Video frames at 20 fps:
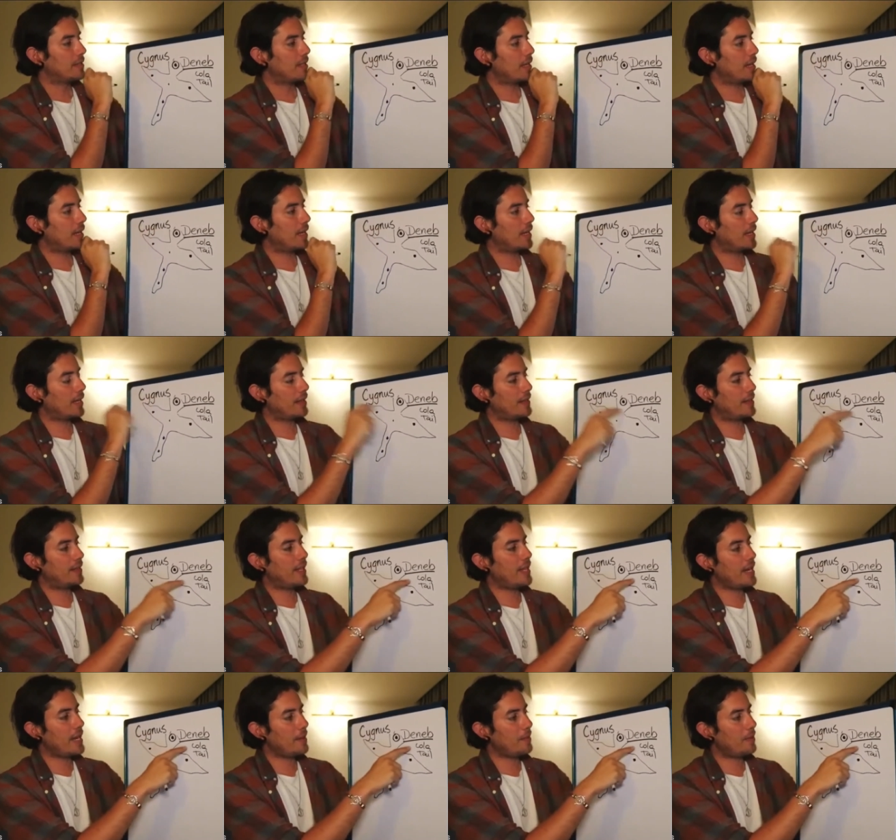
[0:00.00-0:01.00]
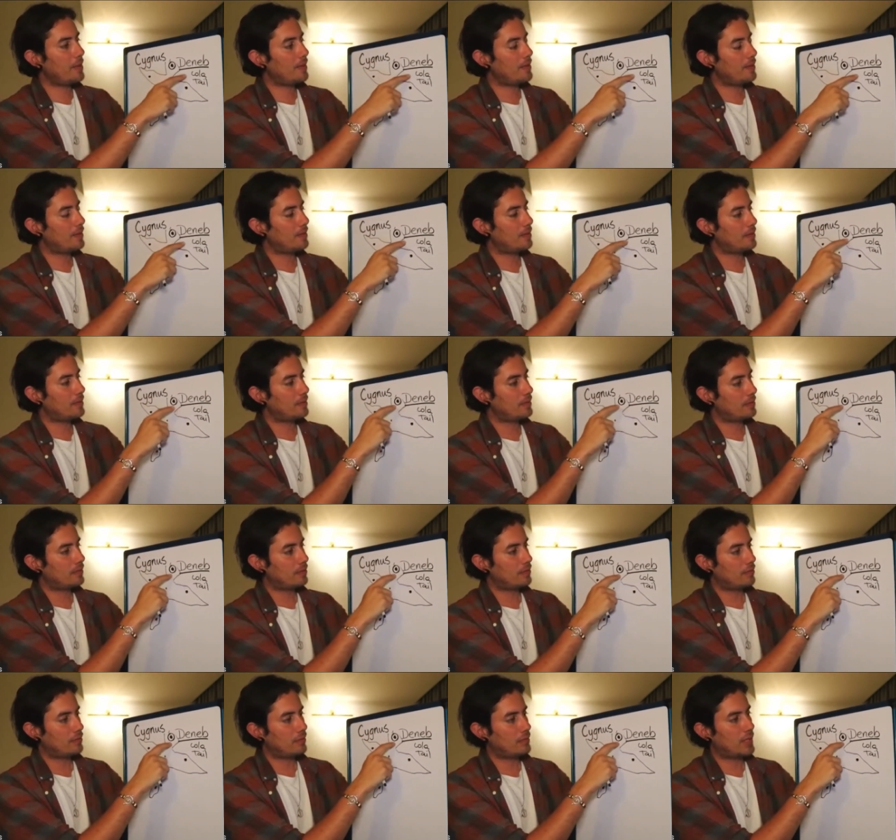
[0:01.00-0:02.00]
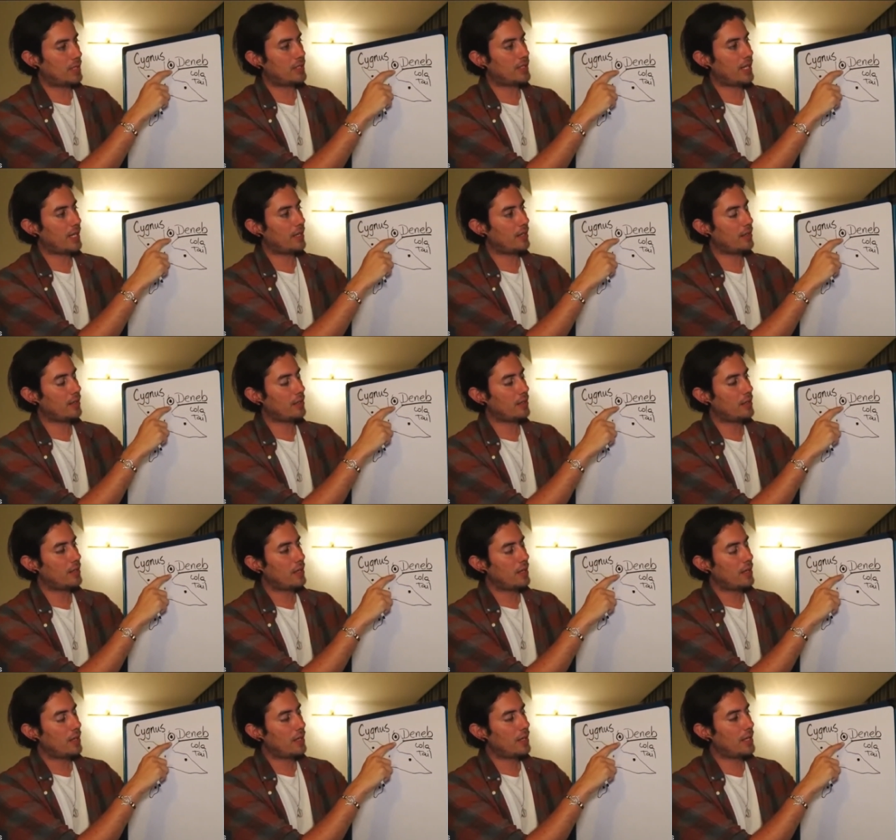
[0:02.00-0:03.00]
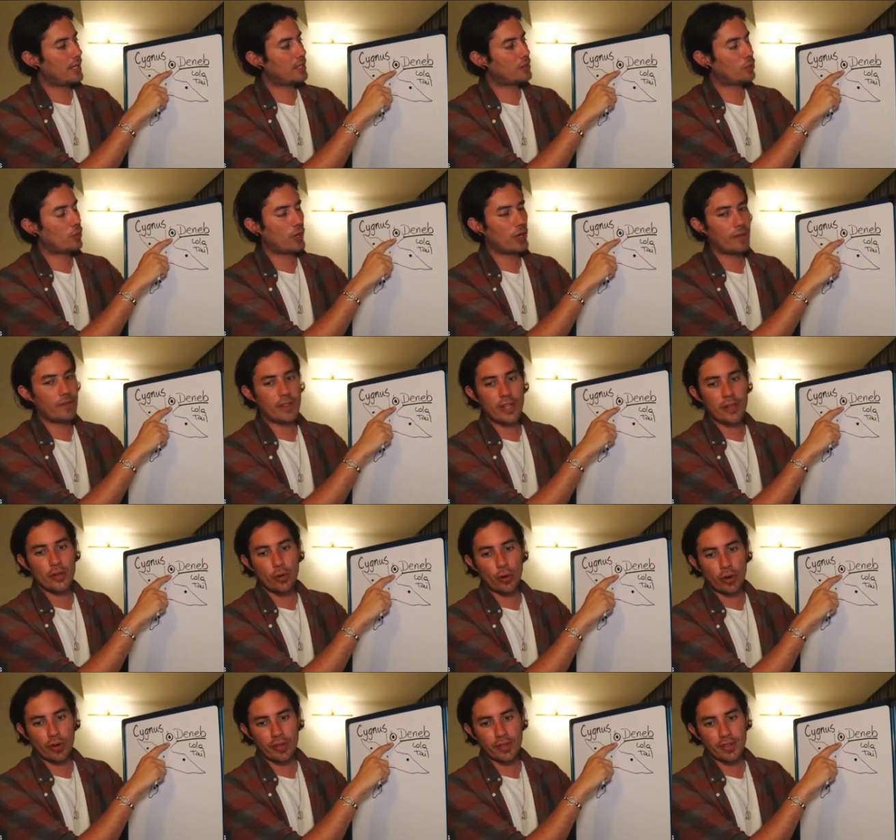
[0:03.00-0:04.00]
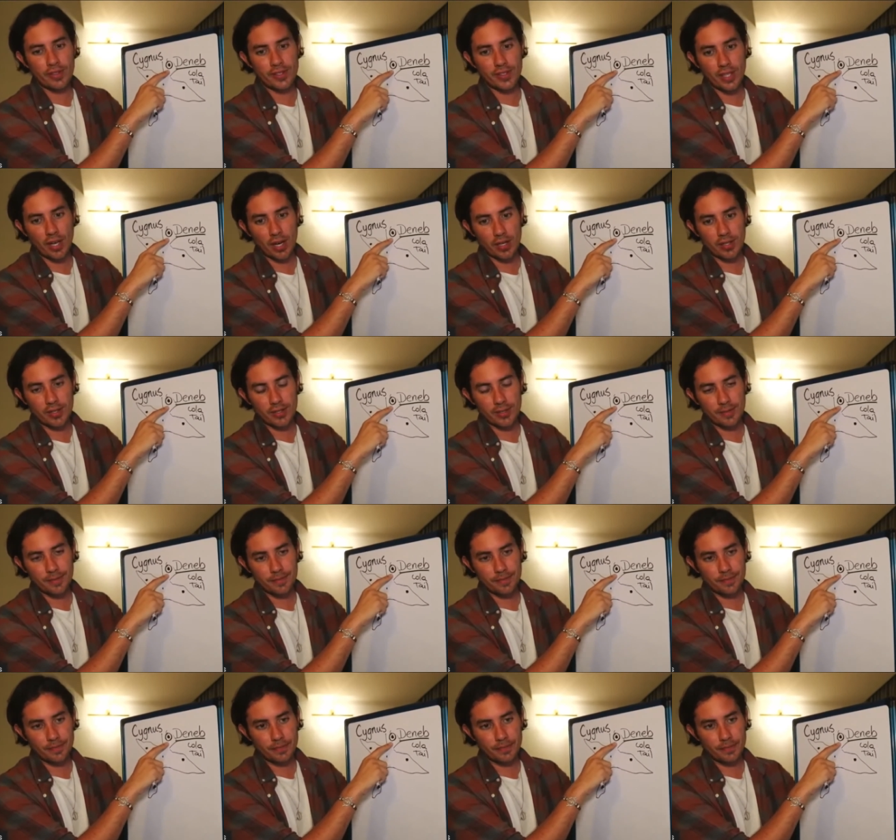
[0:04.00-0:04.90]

uh, Deneb, the tail, is one of the northern stars